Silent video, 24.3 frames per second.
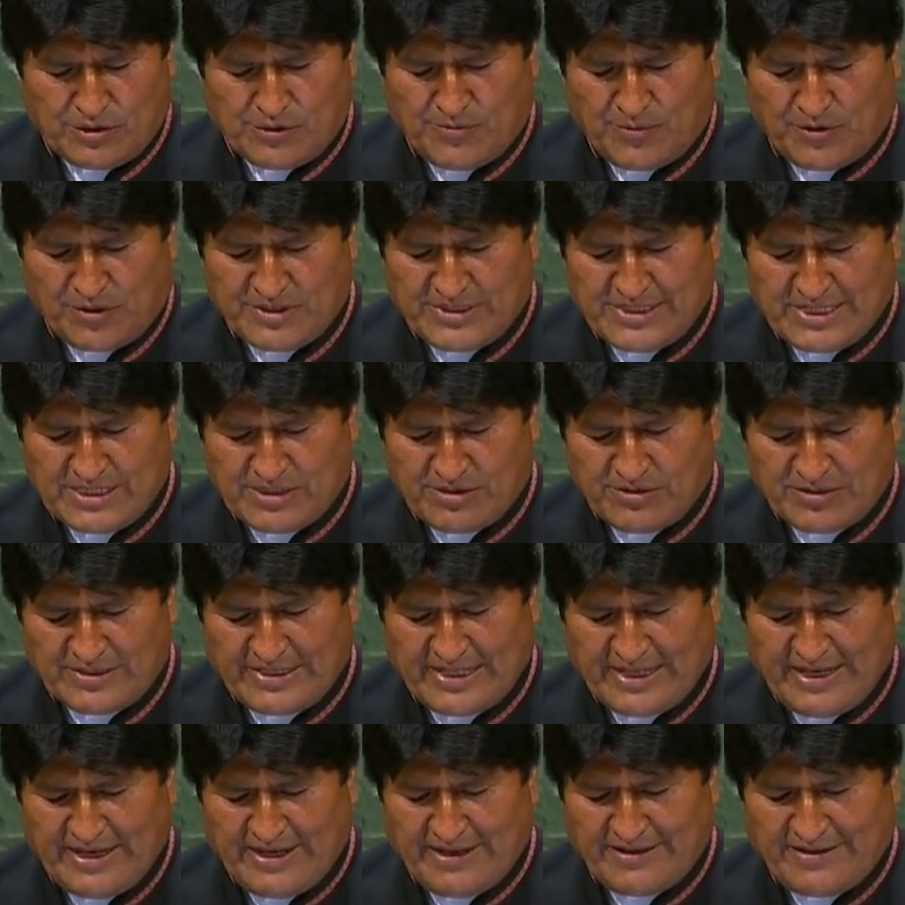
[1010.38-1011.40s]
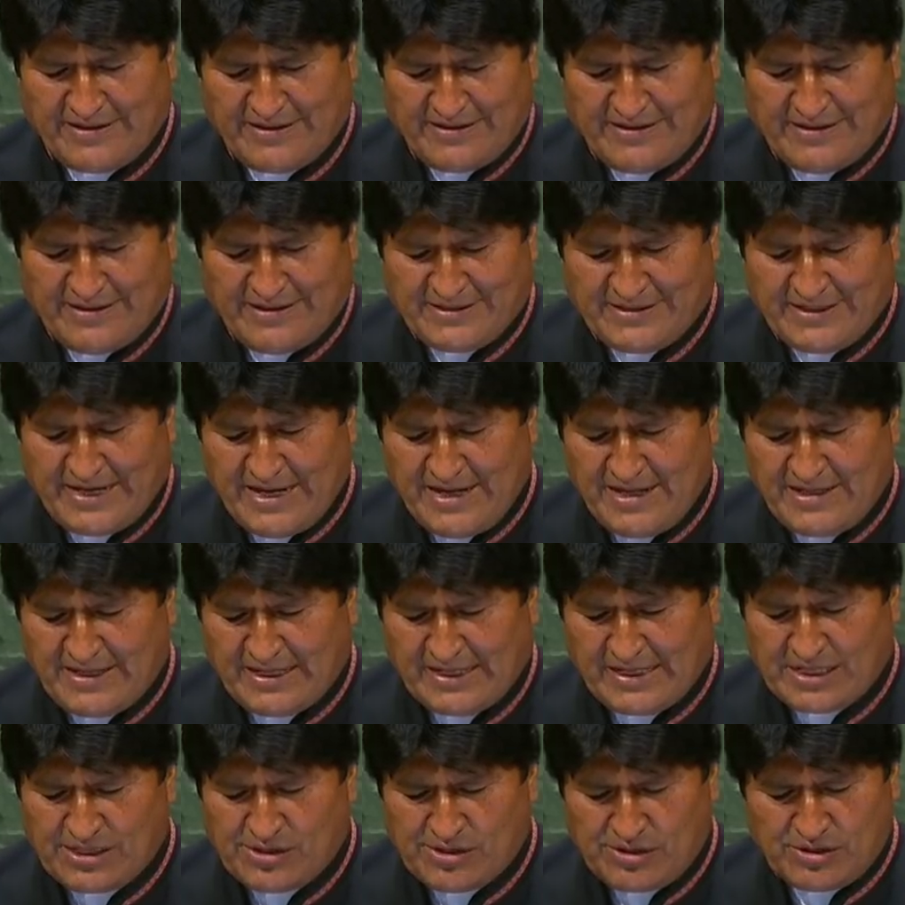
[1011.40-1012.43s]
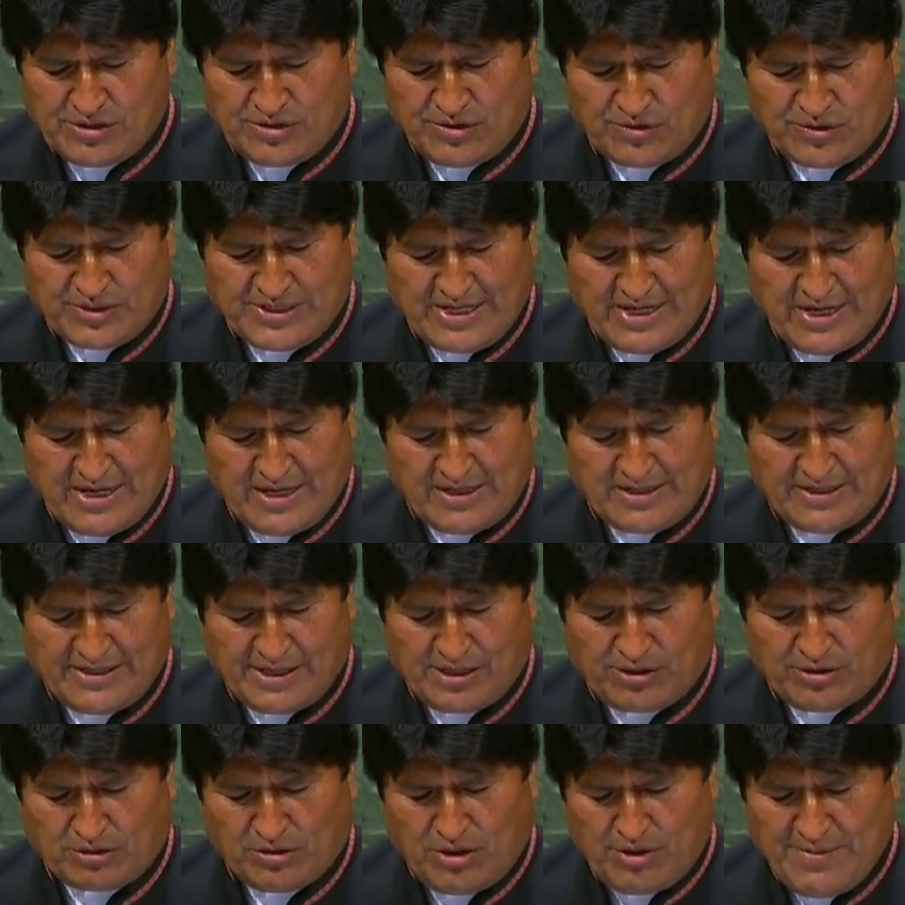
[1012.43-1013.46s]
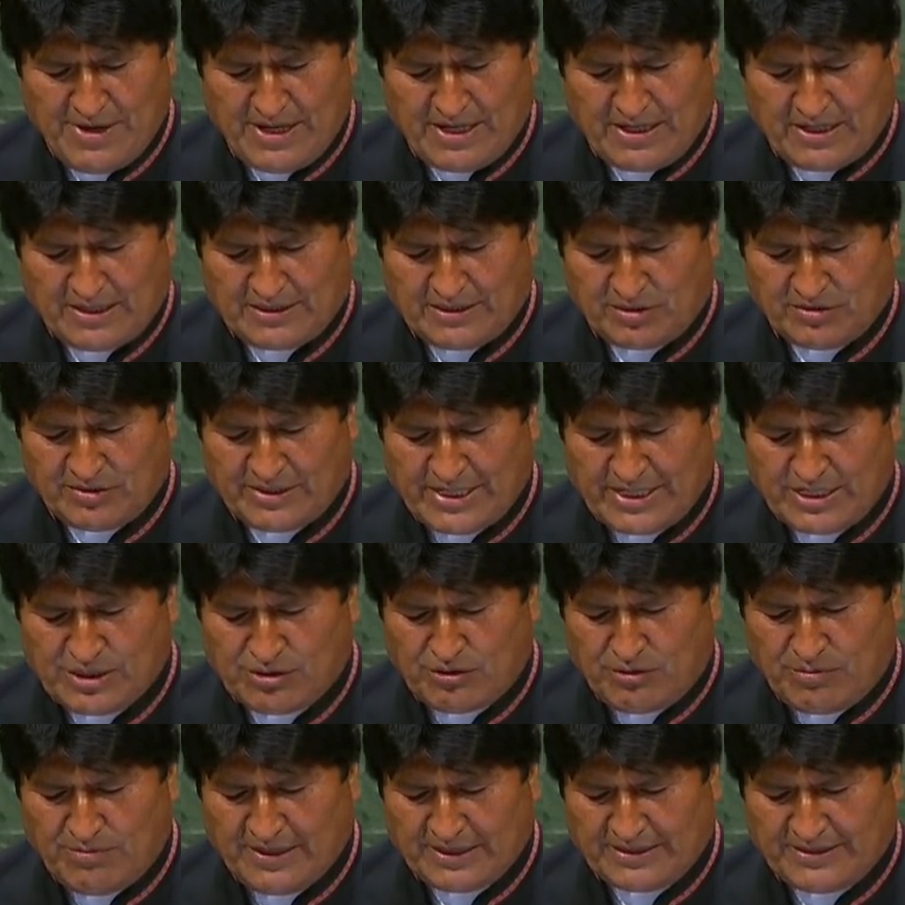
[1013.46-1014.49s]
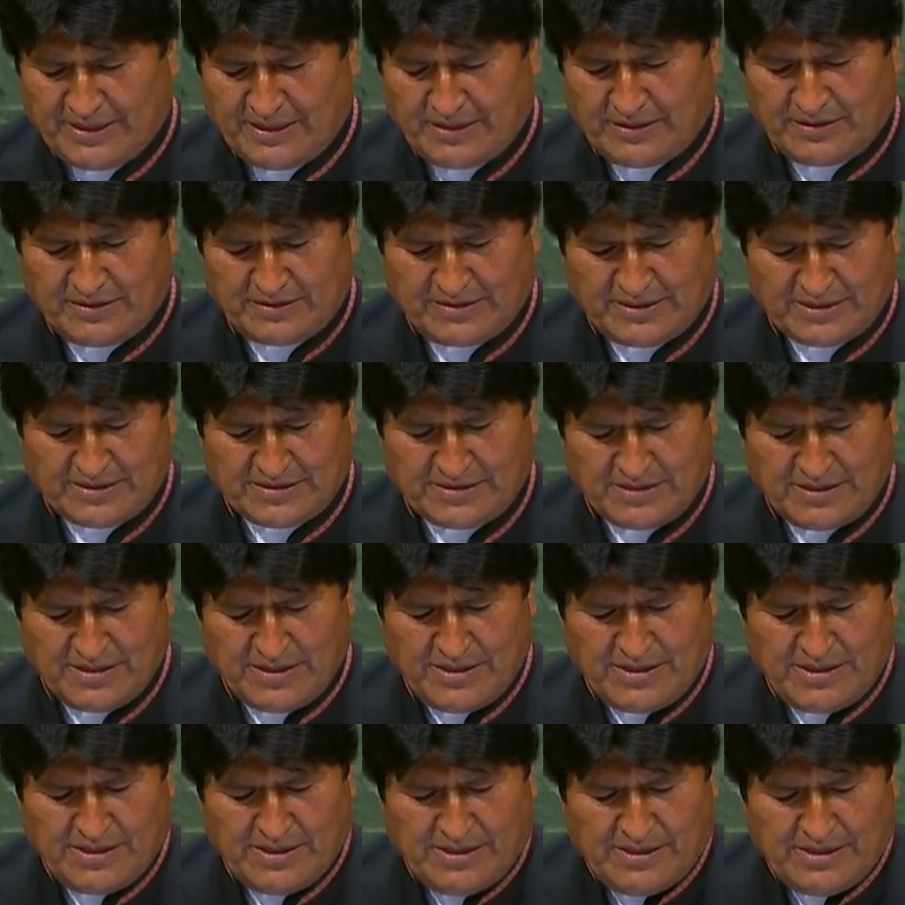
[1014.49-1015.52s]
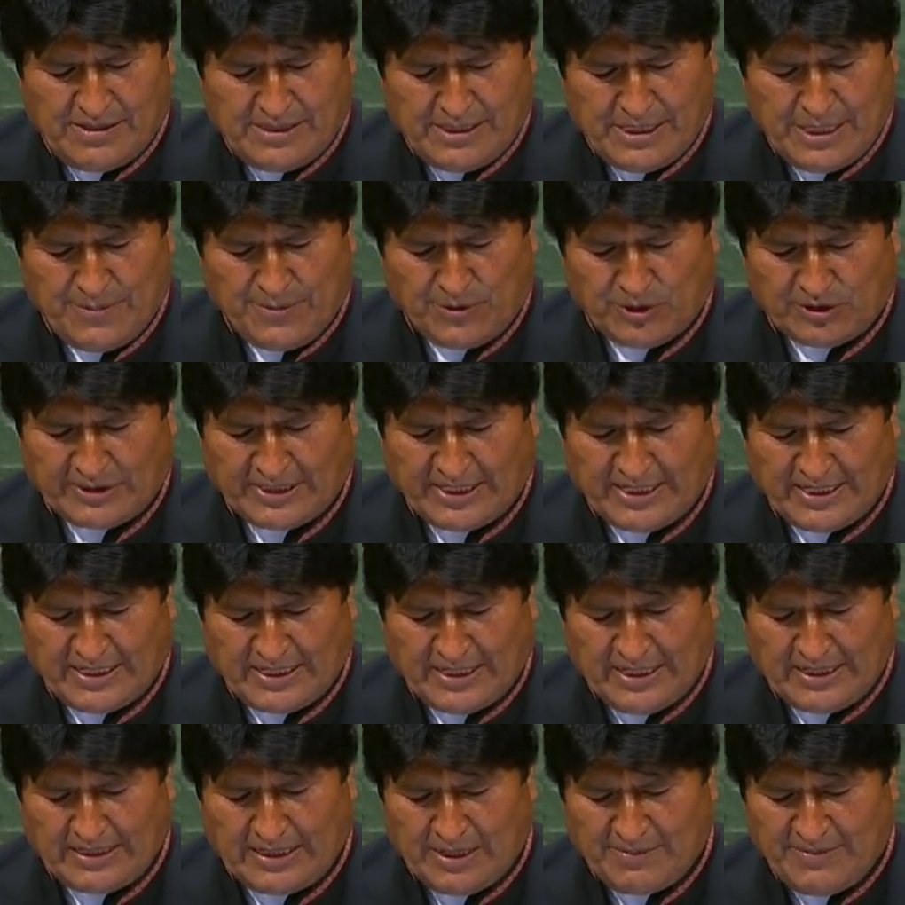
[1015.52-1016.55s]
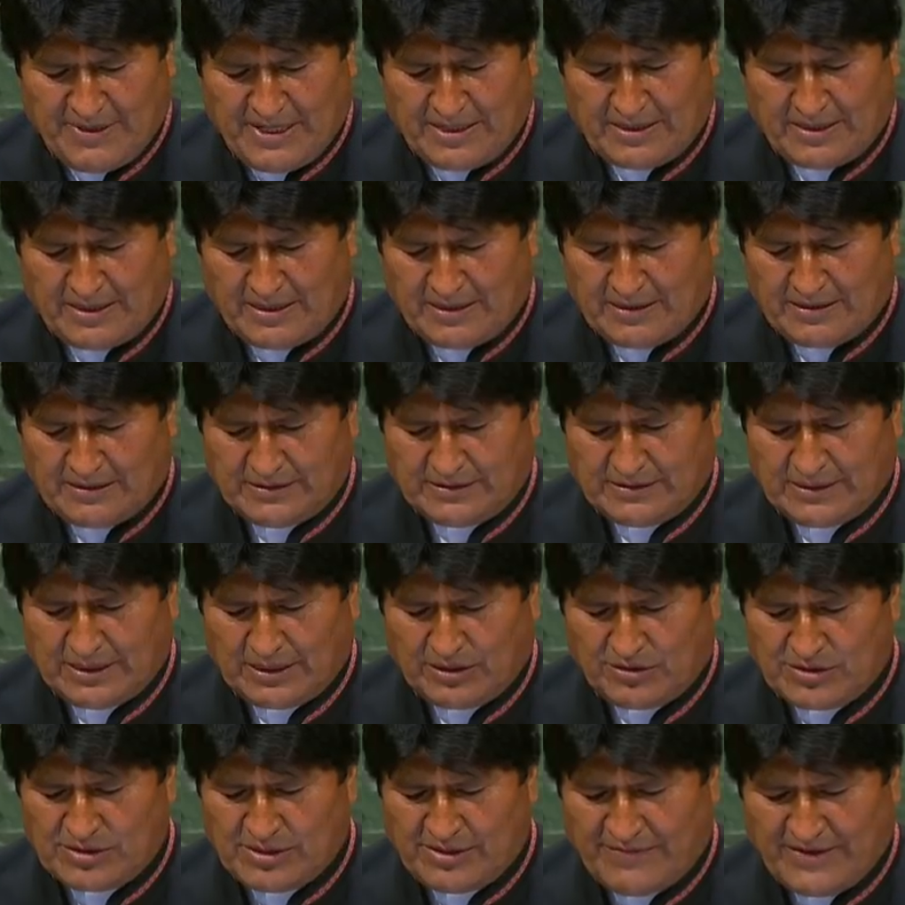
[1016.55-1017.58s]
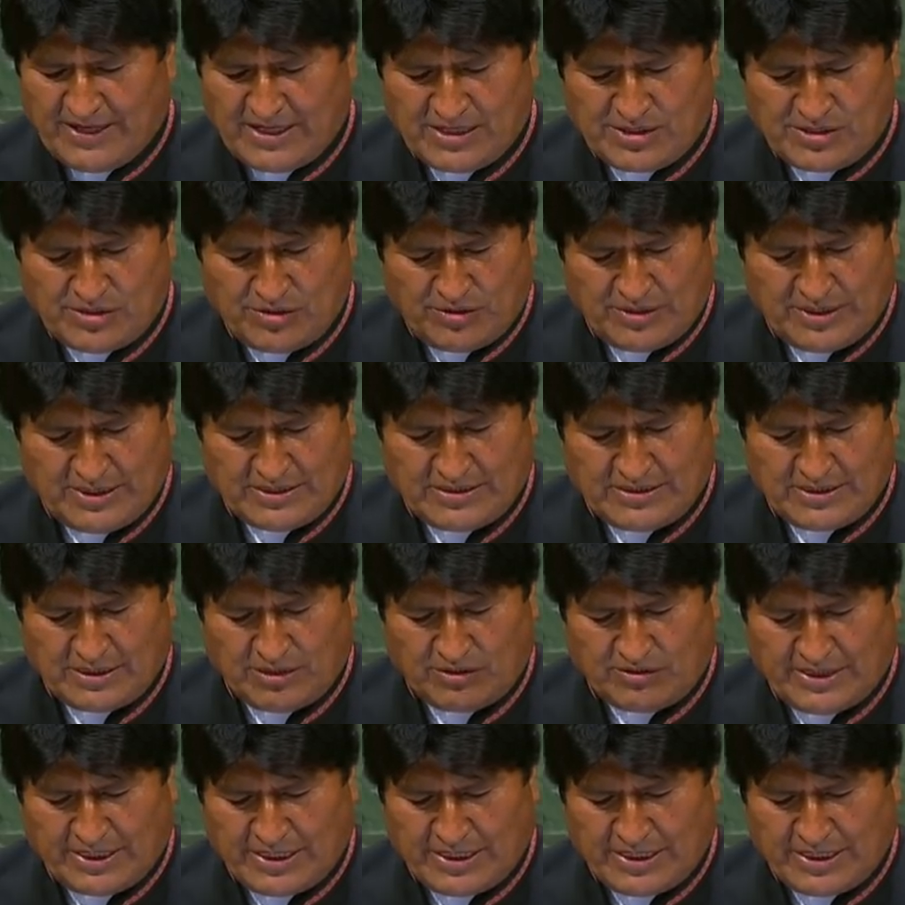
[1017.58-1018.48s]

We hope that the new government of Colombia will continue with social and economic reintegration of ex-combatants